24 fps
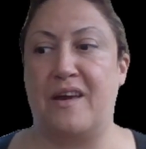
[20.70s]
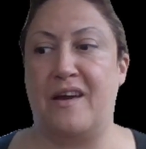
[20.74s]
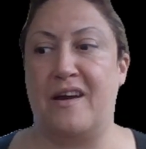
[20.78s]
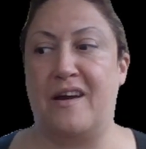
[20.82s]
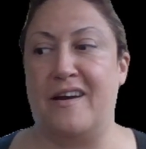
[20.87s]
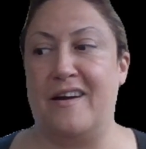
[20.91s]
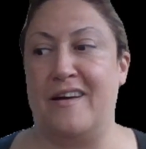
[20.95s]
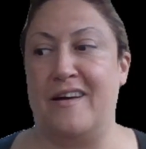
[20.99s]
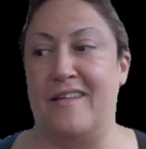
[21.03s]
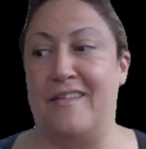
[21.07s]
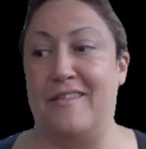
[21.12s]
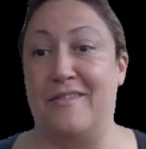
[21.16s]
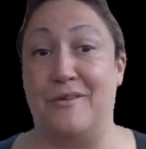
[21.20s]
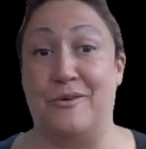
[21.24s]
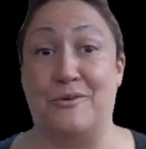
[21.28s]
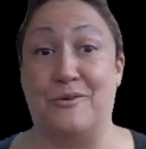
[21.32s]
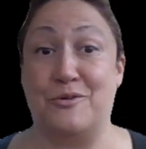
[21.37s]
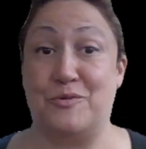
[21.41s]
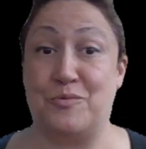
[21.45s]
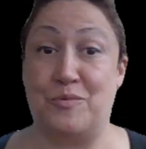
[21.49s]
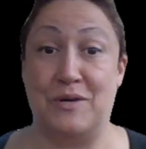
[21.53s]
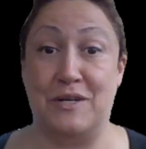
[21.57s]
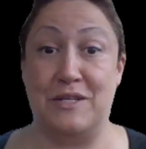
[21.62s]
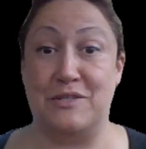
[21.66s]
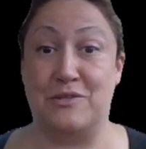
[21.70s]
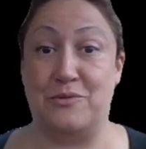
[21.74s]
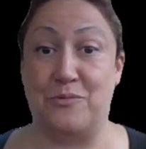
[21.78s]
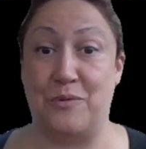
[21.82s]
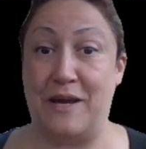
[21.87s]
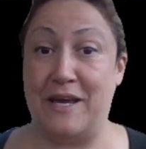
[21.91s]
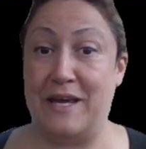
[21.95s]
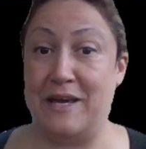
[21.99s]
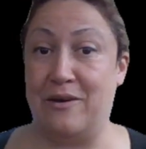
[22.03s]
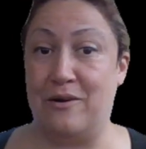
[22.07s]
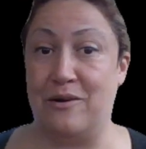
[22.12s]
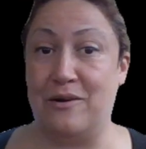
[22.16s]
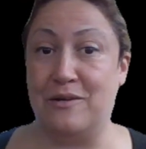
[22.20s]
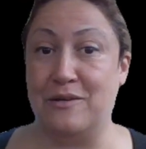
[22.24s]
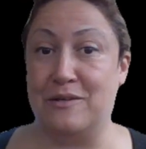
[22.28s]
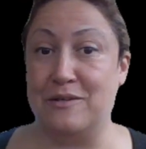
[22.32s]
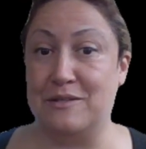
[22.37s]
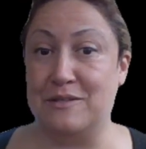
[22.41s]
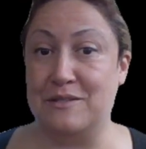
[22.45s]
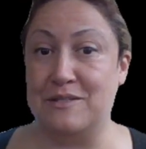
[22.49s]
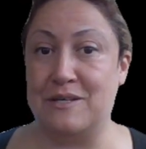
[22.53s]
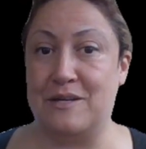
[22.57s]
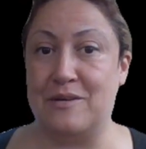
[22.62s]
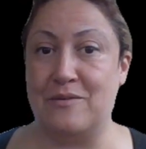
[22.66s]
uh, there's what Dwayne
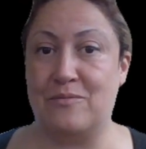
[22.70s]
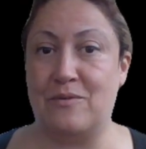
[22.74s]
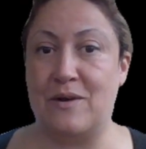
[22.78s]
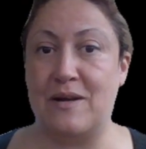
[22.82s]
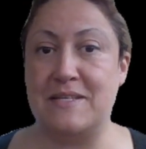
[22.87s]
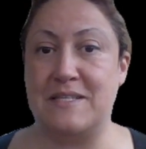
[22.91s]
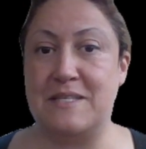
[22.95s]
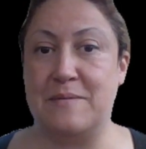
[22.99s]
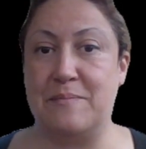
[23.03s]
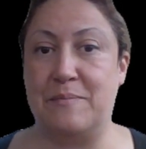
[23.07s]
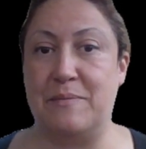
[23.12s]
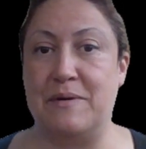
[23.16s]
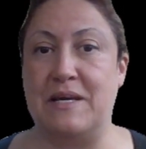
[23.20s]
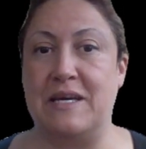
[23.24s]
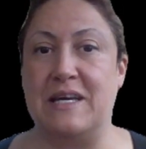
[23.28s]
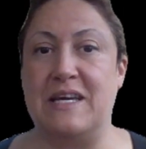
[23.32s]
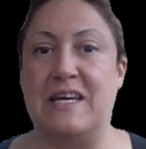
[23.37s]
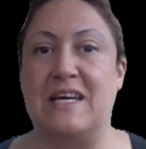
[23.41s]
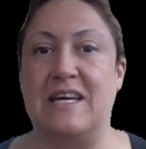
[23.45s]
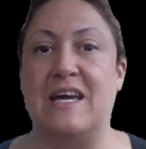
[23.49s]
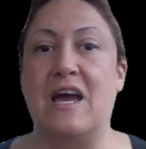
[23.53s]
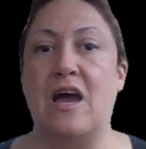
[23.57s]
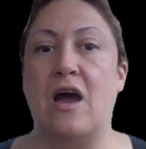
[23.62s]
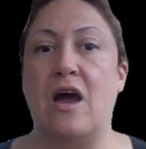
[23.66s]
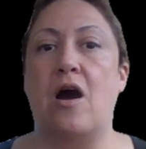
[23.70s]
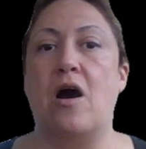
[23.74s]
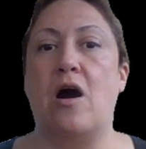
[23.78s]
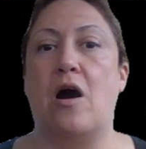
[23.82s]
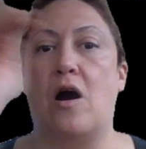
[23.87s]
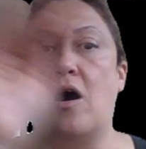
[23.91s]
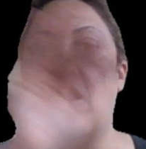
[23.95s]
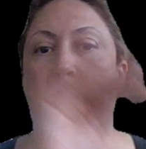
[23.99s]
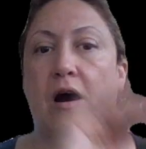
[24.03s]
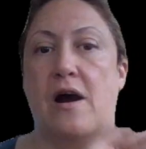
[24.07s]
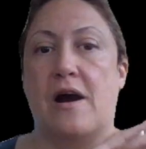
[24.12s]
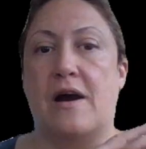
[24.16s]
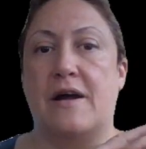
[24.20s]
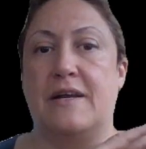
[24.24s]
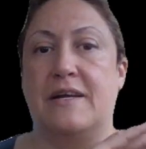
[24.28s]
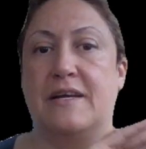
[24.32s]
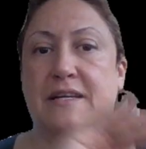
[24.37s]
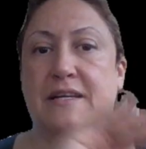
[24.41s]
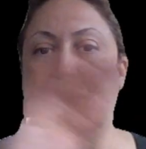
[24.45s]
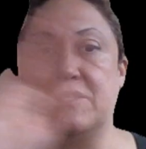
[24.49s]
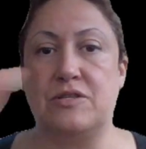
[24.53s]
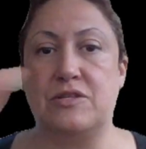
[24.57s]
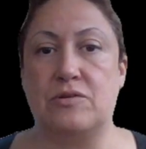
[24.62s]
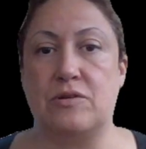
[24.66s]
calls a recipe on
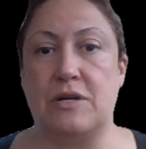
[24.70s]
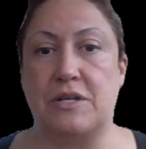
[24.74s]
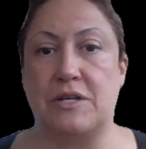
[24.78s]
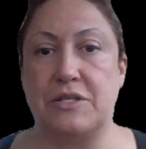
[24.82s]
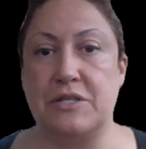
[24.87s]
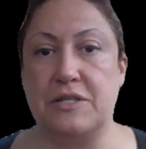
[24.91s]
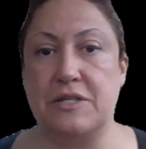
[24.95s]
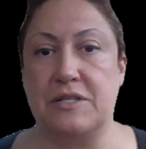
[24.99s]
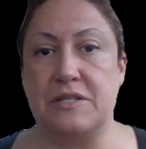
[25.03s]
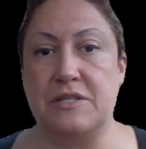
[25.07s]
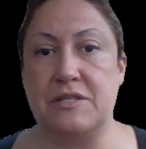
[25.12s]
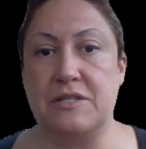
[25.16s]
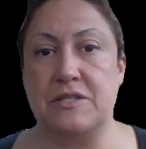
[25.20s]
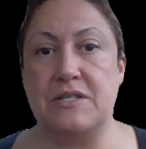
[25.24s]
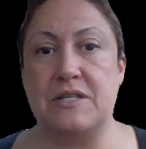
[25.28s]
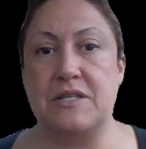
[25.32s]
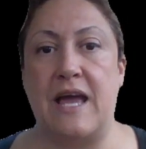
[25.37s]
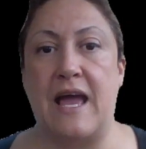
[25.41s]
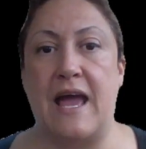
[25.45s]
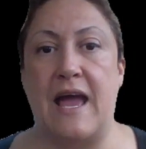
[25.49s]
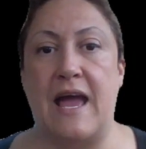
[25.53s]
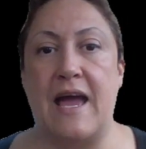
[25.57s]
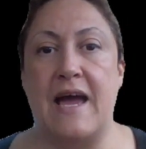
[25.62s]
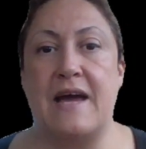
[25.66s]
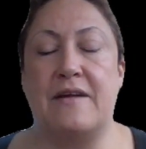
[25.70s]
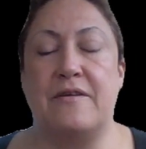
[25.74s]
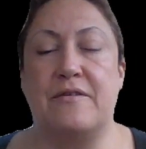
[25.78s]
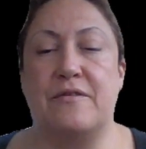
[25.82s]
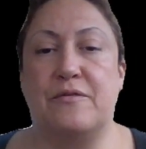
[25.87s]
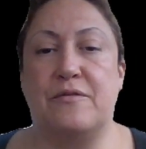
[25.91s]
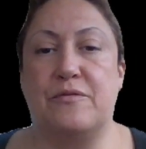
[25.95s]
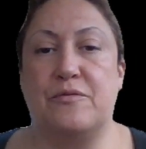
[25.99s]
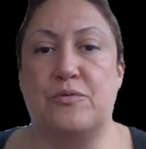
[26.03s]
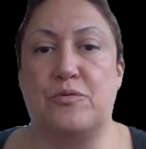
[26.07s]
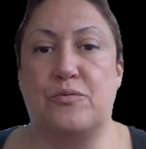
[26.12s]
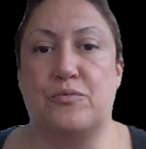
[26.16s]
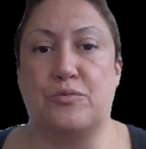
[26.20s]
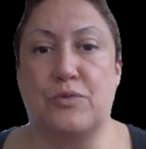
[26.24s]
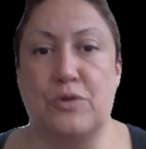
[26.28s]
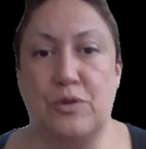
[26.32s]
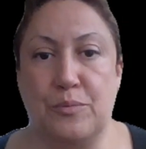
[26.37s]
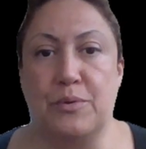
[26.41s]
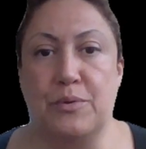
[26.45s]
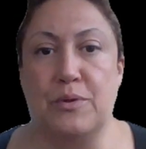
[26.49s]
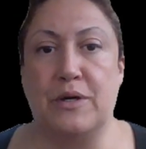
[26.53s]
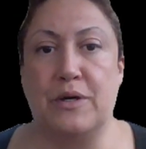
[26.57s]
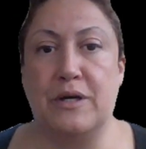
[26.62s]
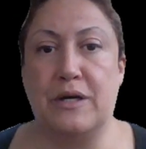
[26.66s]
instructions and
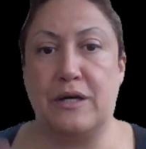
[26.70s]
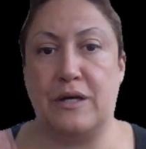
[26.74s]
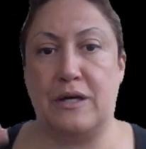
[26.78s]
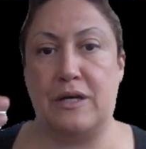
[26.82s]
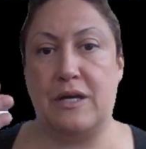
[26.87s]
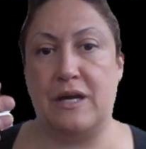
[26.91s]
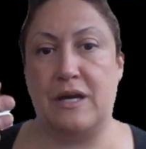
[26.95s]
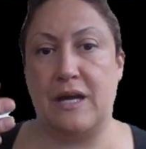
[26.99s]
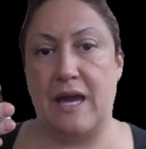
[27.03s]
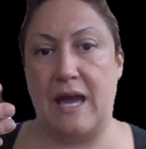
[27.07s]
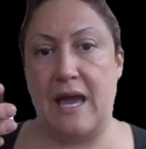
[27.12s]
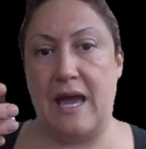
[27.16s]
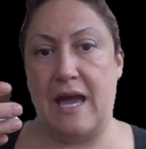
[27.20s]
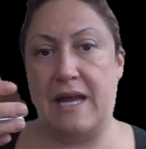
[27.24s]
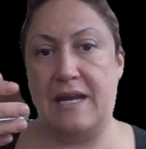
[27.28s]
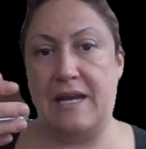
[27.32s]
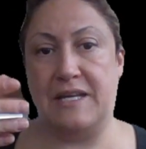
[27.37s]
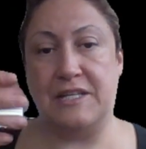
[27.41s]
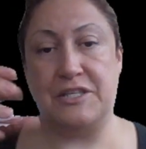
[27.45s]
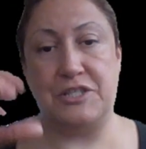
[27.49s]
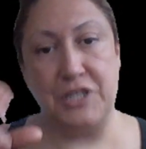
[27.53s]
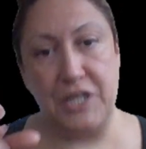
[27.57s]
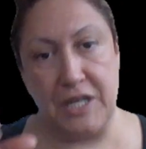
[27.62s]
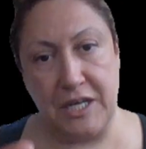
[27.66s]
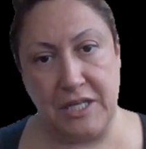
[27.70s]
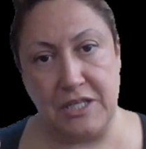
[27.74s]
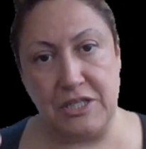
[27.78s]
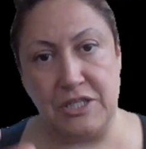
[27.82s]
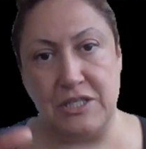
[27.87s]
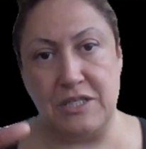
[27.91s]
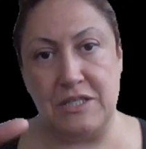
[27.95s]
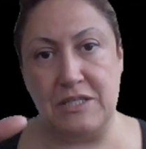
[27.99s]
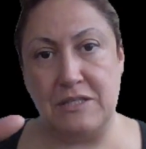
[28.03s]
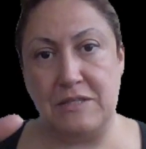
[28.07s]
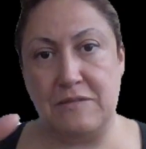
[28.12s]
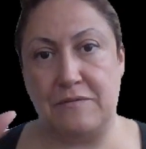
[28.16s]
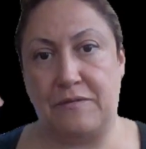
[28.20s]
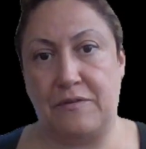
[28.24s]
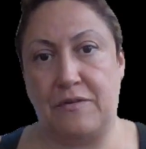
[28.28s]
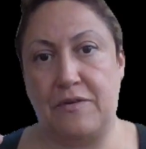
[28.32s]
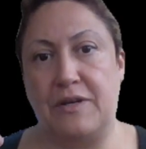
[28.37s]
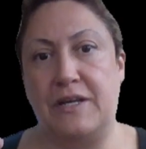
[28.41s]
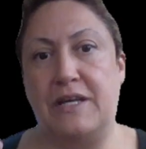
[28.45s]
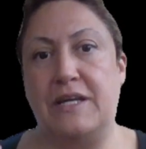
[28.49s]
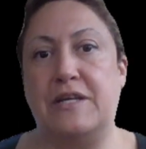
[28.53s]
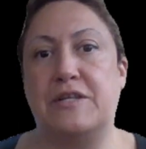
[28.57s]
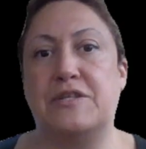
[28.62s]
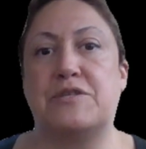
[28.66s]
rubric, and it changes for
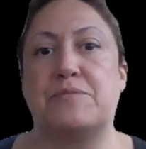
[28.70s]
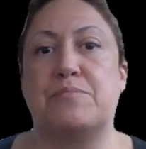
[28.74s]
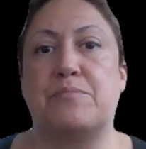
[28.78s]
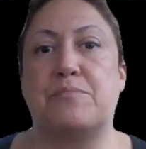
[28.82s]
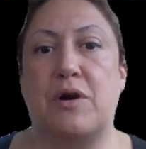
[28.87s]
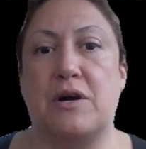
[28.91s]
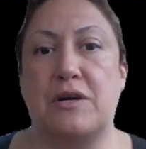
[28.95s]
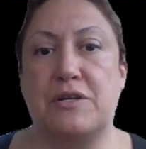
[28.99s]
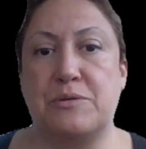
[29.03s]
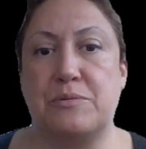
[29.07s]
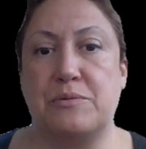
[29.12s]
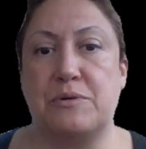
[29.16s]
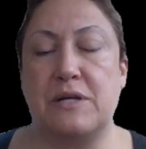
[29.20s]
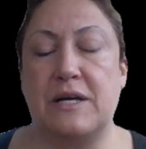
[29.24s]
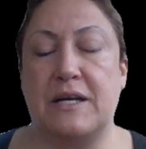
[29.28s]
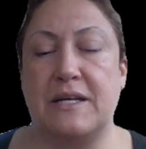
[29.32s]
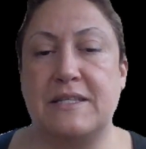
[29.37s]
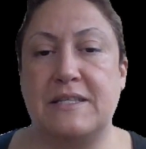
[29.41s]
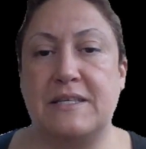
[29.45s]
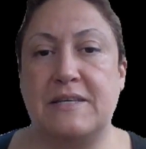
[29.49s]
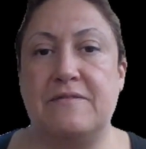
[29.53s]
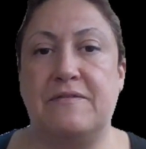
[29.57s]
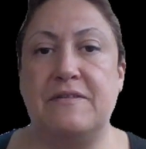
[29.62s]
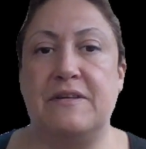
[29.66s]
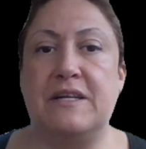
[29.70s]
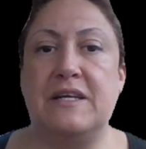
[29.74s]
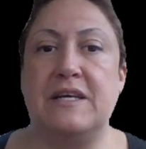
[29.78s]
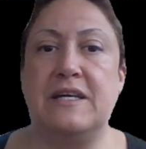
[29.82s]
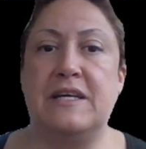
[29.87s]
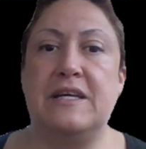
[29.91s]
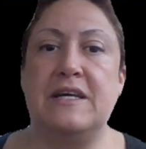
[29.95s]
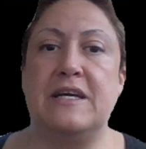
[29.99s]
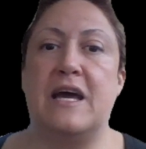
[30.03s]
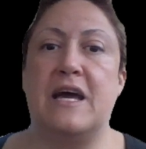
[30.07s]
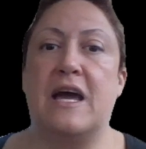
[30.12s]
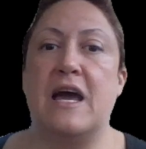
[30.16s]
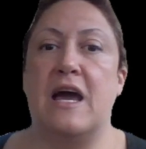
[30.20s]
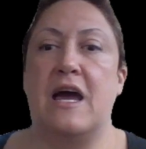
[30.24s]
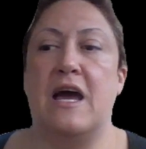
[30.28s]
each module activity.